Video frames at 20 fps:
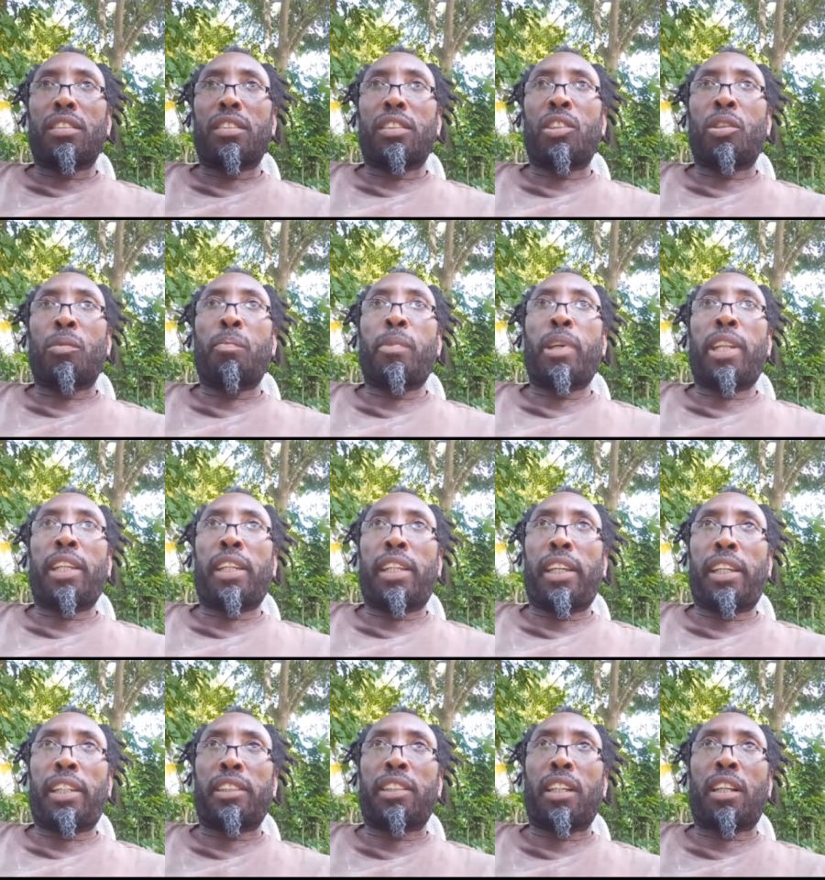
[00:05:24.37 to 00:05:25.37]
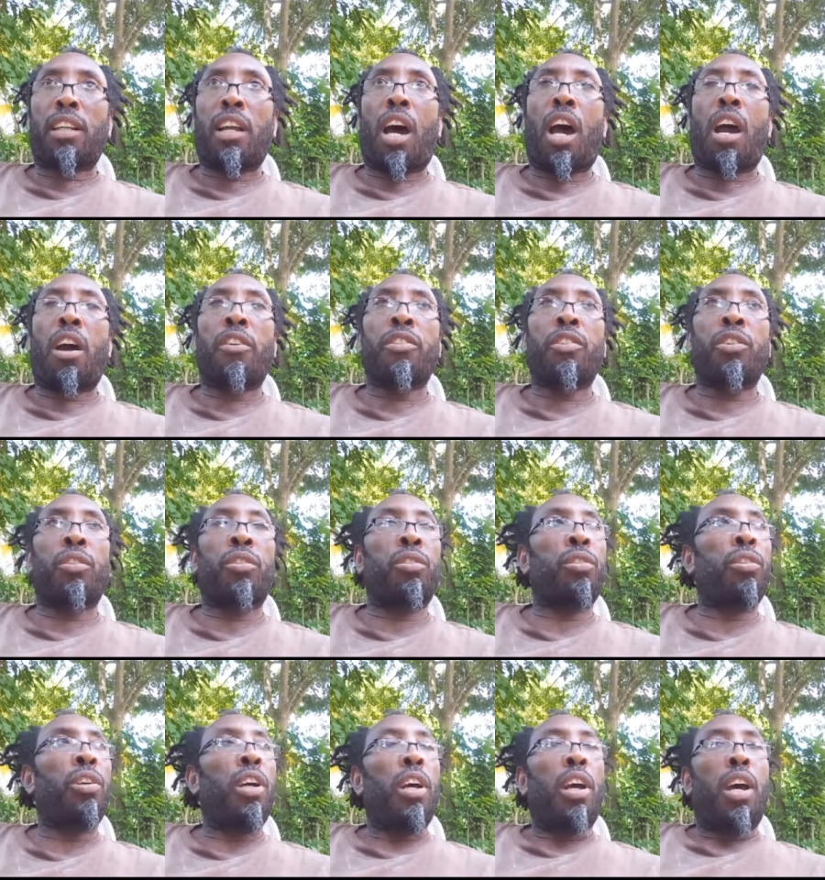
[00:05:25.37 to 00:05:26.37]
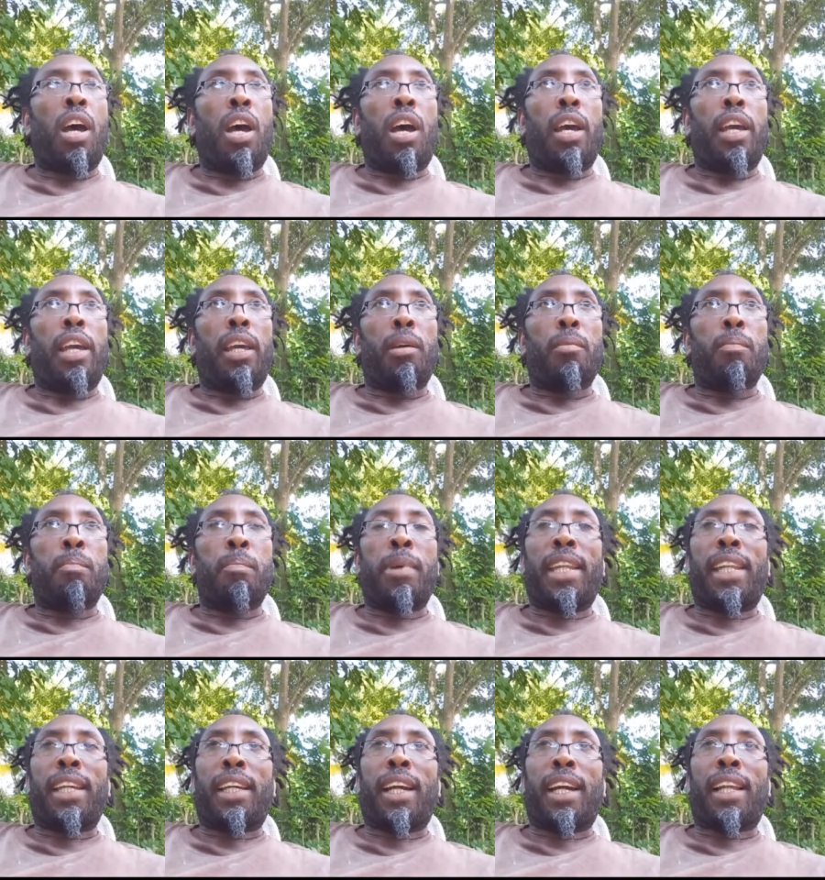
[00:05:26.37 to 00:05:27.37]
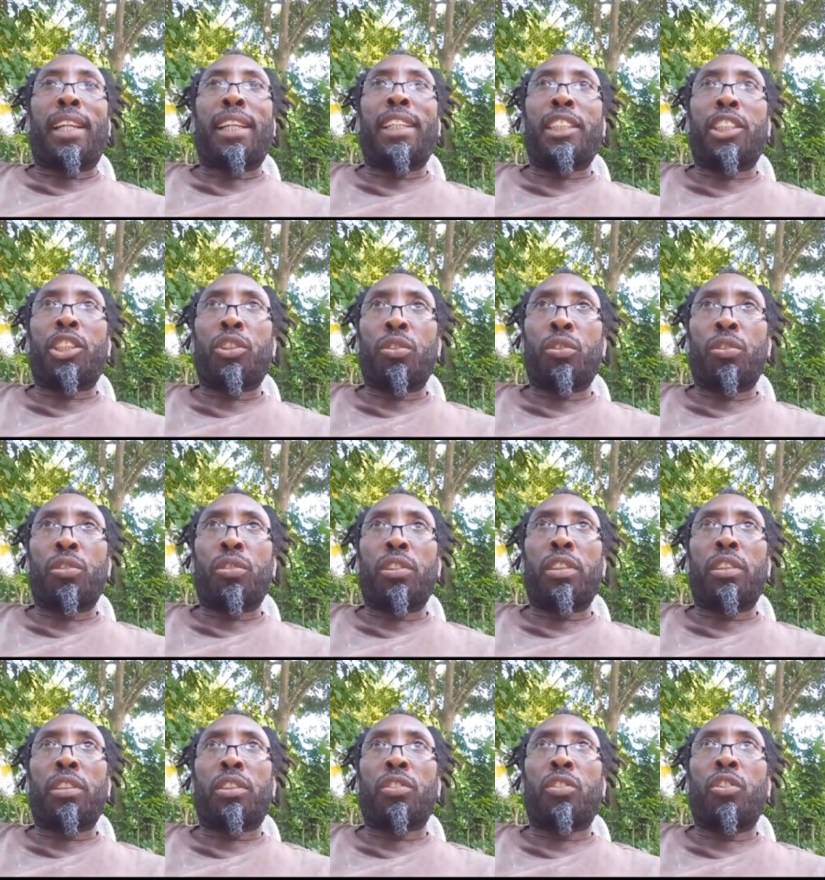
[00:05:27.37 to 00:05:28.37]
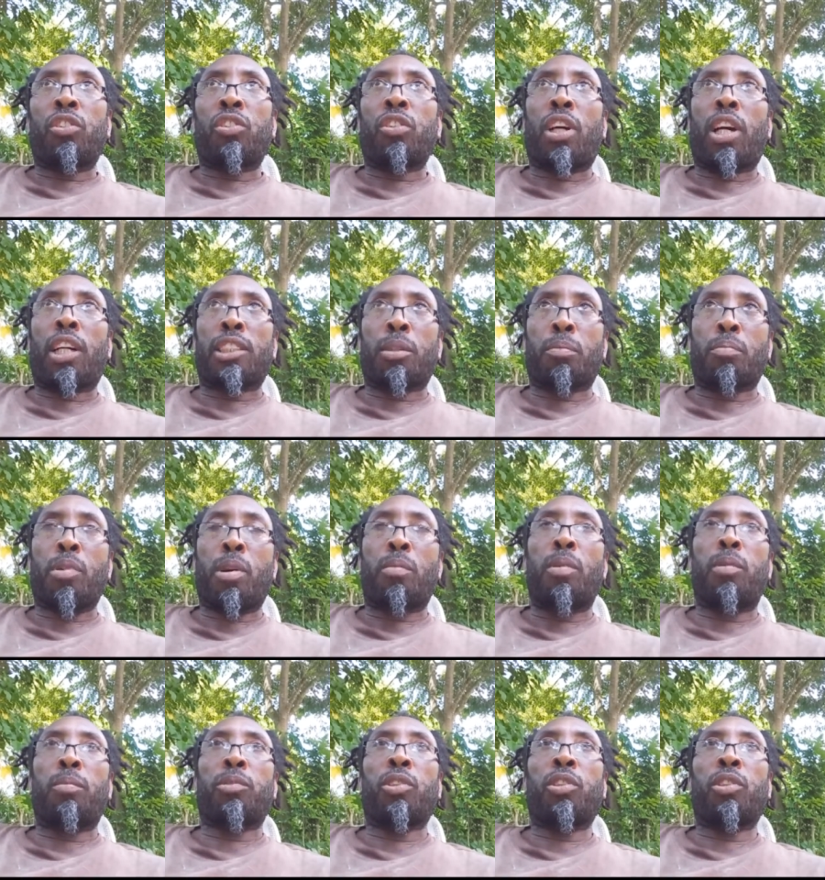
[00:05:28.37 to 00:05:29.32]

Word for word: your medication or your medical issue, it's going to cause a problem.